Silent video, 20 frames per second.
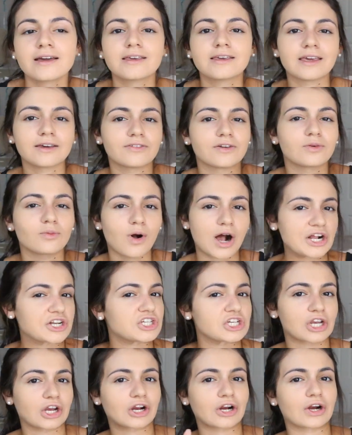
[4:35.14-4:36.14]
given
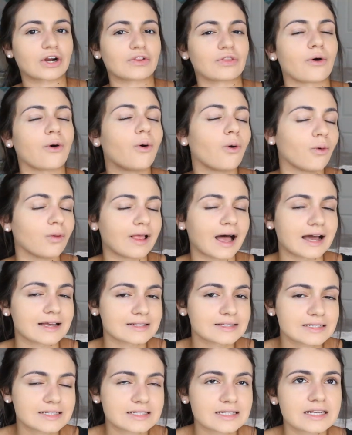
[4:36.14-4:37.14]
watching her the whole
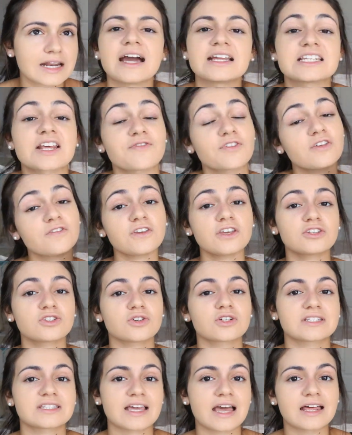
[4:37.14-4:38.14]
last season. I definitely feel
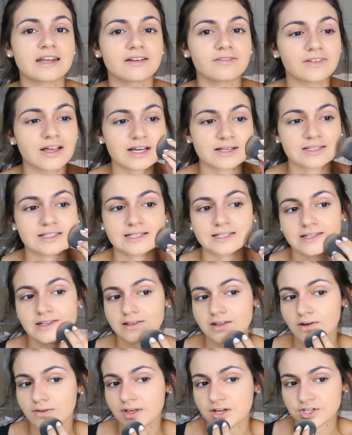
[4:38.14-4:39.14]
towards the end of last
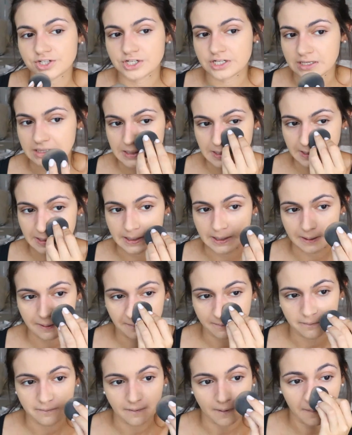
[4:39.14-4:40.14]
season though that
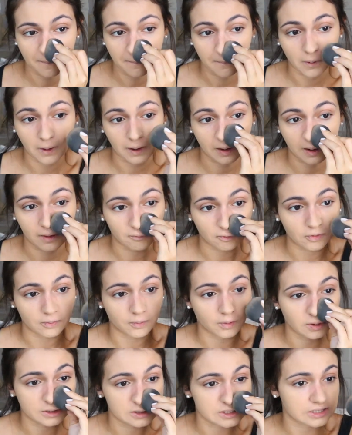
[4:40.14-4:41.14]
she felt more
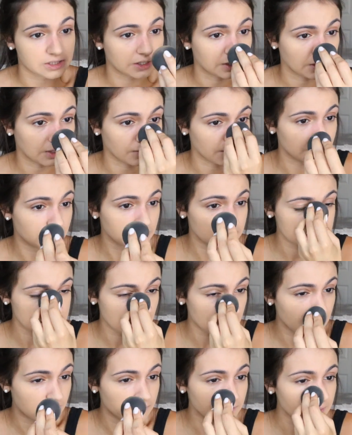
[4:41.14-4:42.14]
comfortable and secure with
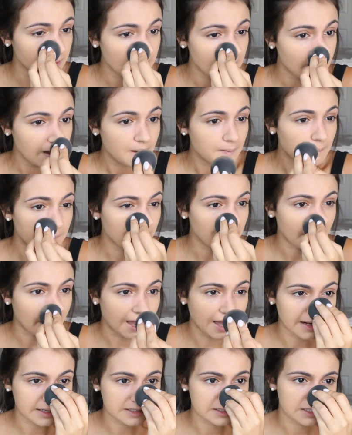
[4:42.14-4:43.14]
herself,
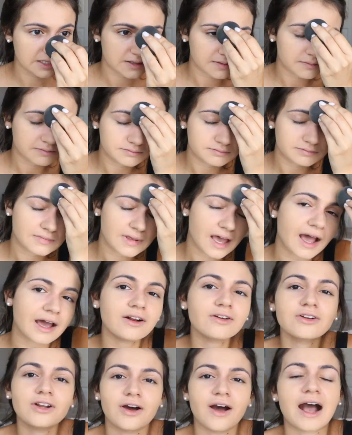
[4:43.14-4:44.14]
but I
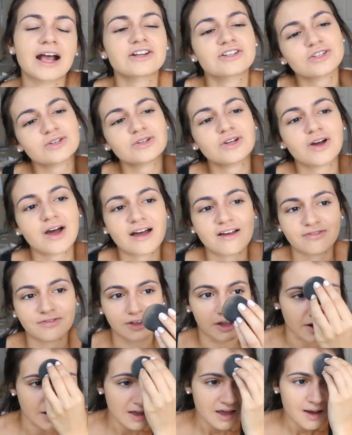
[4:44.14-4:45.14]
don't know. I just don't know how I
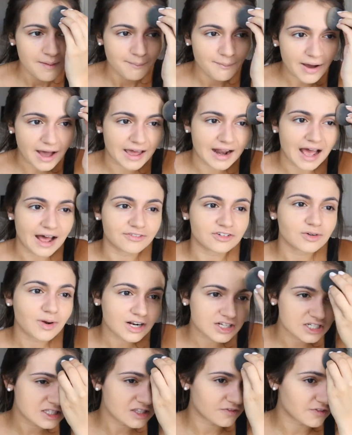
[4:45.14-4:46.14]
feel. But after
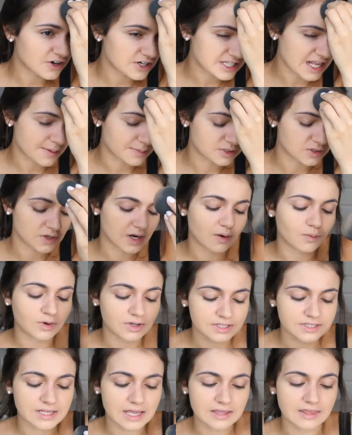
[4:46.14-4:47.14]
watching the first episode, I
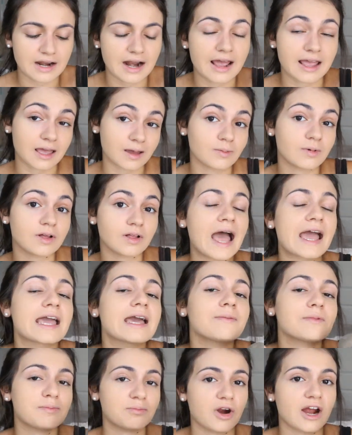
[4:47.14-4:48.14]
will say that I
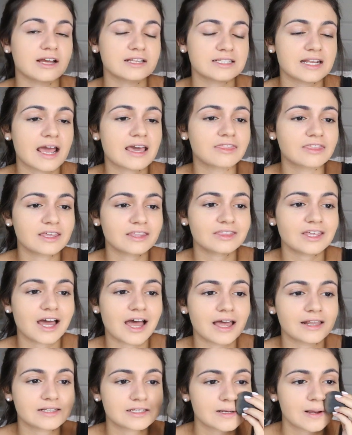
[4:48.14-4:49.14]
am impressed. I think
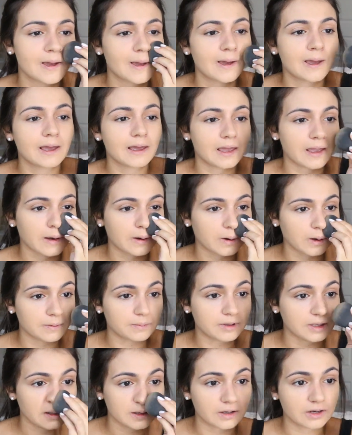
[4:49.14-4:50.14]
that it
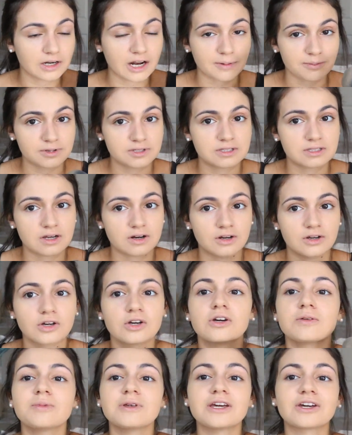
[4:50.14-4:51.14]
could be a good episode, or
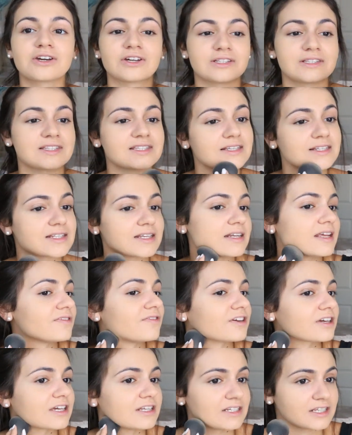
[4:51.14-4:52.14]
could be a good season
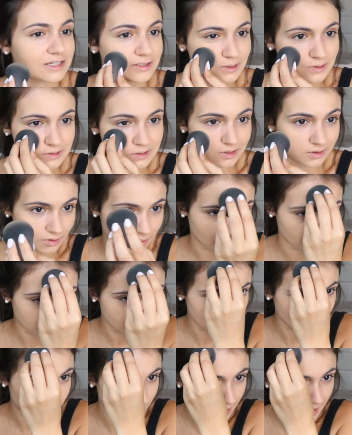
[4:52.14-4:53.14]
if it continues to go
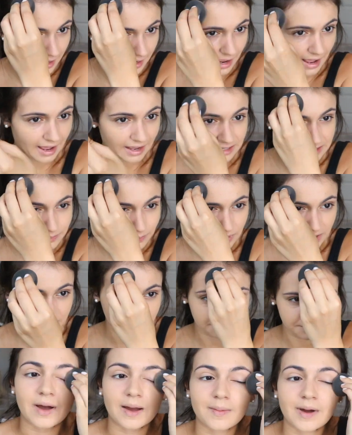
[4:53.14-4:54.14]
the way it has
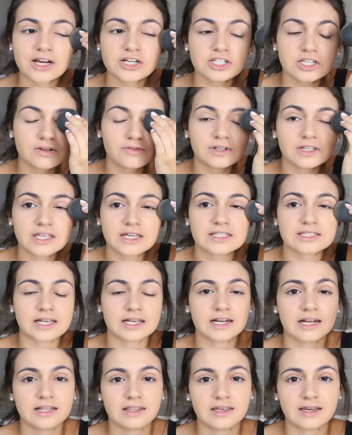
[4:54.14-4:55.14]
been. I'm actually really
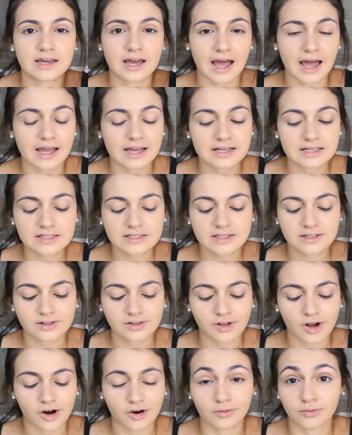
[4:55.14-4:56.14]
excited. The guys
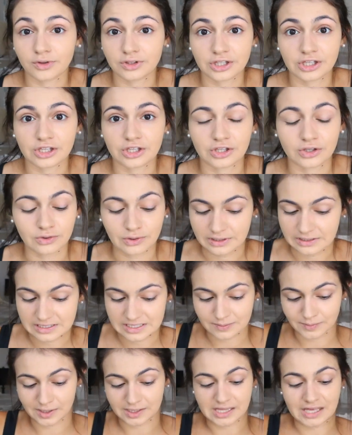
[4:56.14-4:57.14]
are really cute and
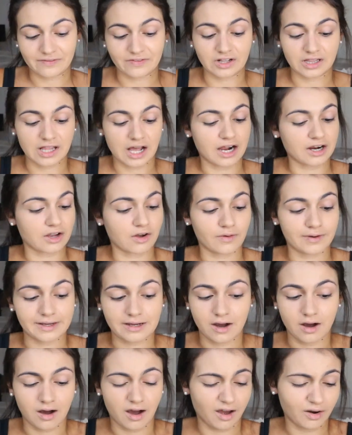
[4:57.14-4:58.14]
seem like they have a lot
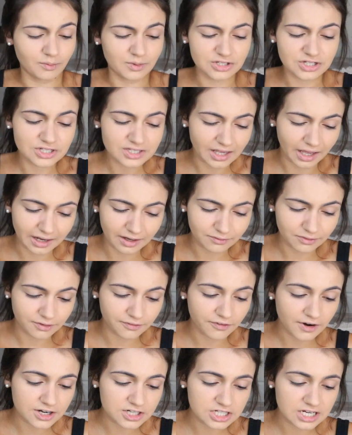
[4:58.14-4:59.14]
going on, which is kind of
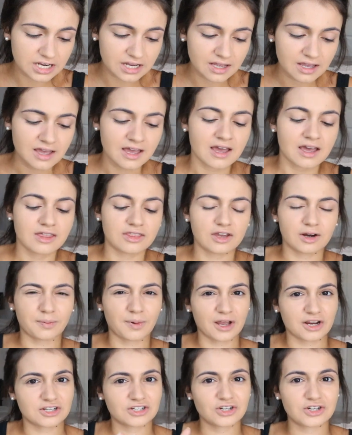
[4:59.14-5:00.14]
refreshing. Their
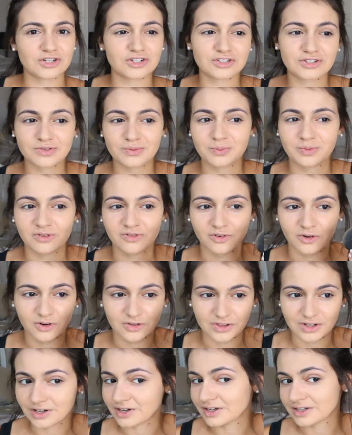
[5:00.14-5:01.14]
pictures
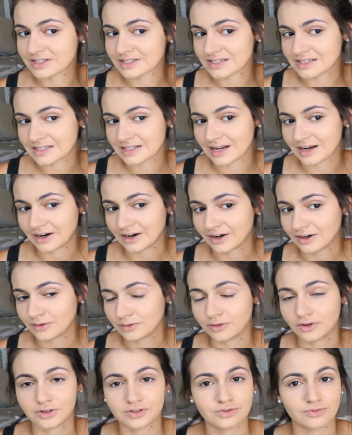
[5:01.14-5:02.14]
before the season
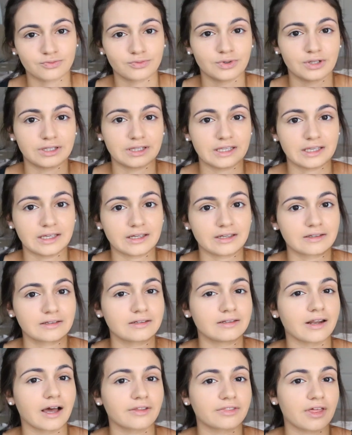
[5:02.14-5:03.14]
aired looked really
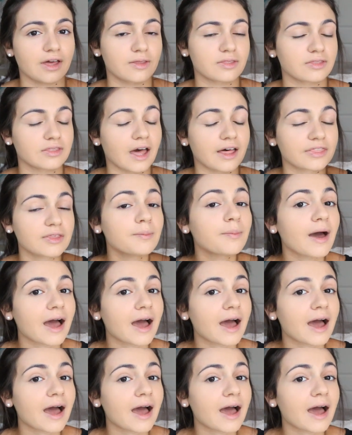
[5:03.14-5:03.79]
not the